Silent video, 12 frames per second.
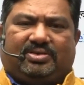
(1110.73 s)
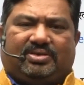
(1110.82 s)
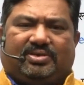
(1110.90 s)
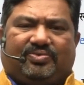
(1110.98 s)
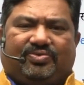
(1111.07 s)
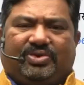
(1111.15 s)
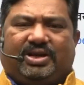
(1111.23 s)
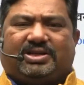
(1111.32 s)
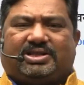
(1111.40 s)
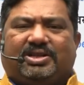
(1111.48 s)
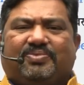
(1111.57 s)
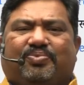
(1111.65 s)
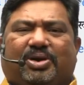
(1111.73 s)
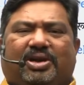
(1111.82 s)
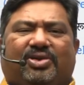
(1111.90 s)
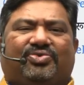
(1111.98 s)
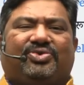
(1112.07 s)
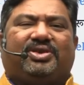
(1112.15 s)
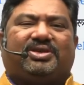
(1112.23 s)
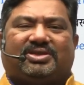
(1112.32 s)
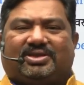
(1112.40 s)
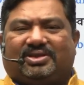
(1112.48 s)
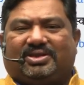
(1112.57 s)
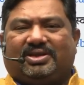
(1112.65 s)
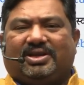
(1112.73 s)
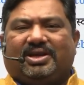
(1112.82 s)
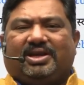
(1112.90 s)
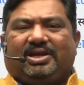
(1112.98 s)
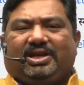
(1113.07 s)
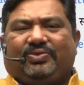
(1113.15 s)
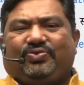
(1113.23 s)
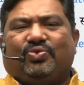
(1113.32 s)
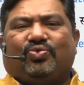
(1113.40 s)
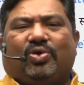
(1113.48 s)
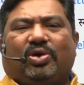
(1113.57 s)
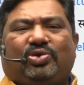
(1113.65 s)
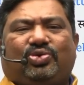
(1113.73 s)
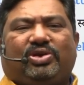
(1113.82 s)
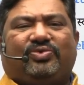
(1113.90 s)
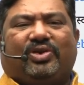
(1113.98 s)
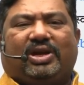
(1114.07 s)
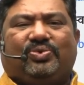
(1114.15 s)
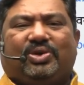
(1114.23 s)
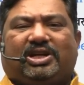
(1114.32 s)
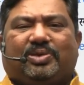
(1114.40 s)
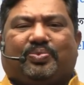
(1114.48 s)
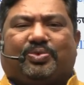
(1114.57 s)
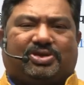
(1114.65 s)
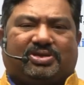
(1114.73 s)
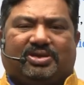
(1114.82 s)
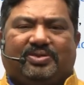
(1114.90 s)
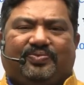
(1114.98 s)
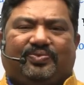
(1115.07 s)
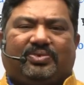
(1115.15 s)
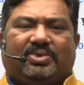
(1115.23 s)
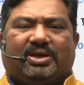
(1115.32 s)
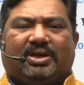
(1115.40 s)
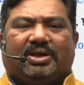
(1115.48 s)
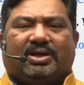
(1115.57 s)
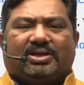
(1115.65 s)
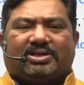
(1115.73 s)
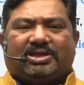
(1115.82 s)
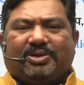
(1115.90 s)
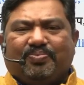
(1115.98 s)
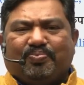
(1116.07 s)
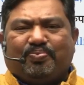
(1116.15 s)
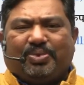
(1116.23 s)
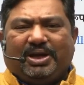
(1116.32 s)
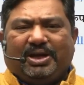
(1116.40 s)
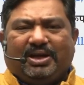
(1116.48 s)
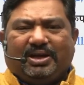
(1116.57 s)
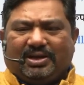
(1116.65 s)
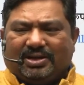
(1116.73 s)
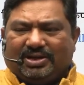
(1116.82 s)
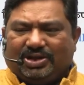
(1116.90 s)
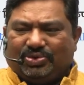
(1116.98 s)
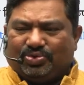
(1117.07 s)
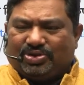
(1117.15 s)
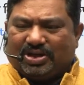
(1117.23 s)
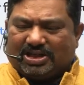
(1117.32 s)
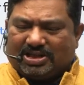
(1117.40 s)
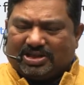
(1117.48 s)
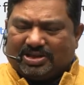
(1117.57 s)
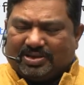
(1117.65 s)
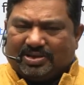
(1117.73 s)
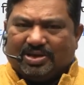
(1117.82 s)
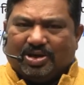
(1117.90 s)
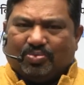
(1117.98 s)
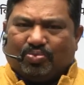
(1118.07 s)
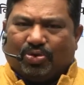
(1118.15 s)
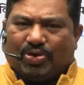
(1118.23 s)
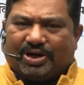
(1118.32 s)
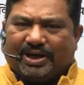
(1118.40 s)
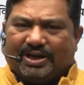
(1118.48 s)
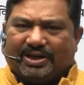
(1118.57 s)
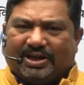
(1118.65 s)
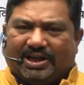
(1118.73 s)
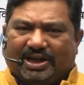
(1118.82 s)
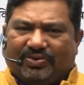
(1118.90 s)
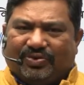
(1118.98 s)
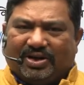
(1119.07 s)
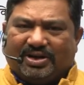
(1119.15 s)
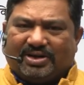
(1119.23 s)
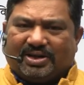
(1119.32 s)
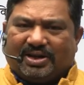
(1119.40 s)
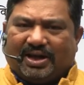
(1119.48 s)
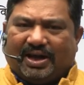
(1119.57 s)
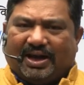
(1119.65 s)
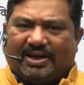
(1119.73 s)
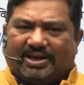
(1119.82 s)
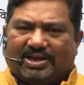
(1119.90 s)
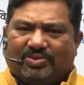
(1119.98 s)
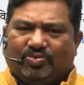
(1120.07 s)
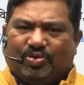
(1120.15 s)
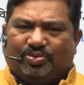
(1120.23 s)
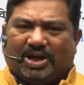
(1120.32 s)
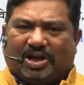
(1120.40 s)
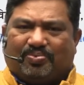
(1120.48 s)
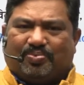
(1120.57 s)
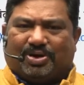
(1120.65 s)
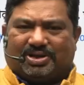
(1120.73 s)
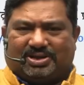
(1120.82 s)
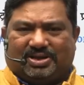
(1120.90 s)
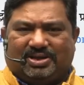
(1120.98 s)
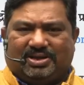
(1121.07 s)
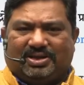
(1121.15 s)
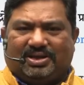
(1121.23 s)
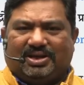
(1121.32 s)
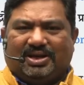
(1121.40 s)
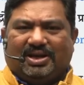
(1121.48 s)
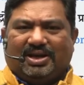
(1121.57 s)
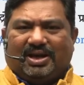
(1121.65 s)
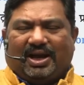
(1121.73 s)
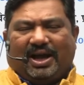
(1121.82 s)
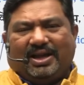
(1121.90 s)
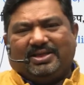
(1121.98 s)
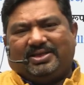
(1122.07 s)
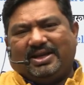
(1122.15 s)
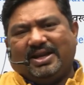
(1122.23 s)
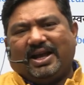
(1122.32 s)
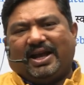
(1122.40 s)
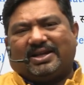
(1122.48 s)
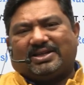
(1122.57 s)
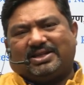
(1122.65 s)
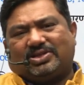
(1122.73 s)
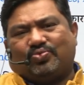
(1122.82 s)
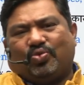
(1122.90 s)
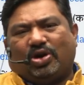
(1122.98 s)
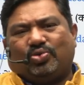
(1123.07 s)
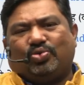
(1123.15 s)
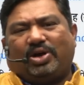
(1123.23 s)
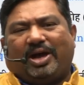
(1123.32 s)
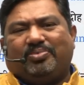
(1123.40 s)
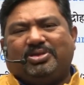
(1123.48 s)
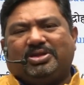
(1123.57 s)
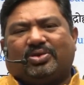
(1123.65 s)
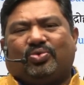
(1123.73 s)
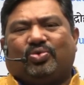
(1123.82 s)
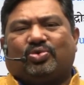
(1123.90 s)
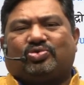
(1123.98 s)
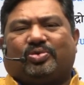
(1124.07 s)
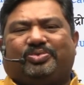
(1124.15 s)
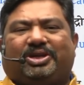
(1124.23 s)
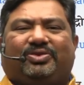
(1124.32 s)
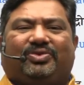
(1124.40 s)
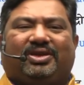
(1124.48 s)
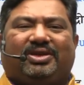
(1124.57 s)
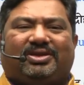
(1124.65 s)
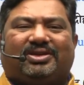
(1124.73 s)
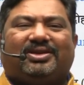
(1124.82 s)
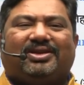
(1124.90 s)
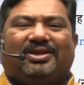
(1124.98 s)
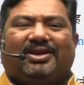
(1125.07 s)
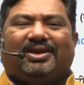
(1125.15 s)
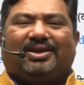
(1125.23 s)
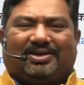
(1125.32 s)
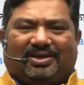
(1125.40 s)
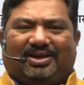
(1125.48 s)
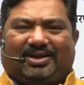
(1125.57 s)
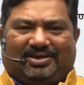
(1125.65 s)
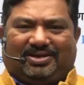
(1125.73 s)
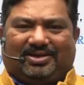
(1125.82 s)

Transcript: Very simple definition. If you want to evaluate a person, simply you just portray the event and remove that person, and then assess what would have been the course of the event, right?